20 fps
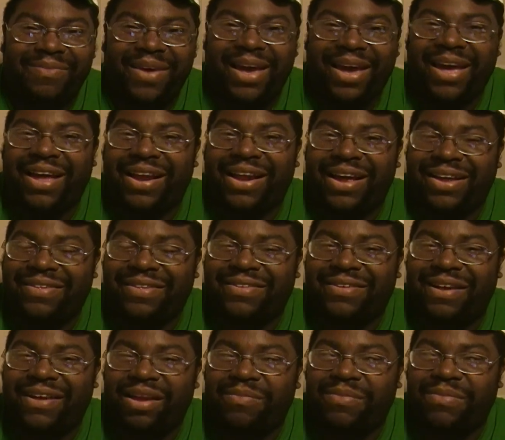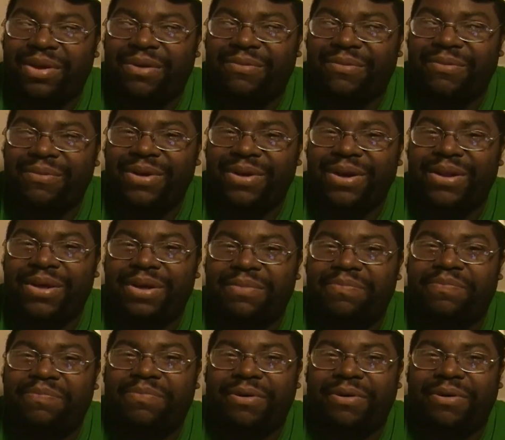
Man, this is gonna be a really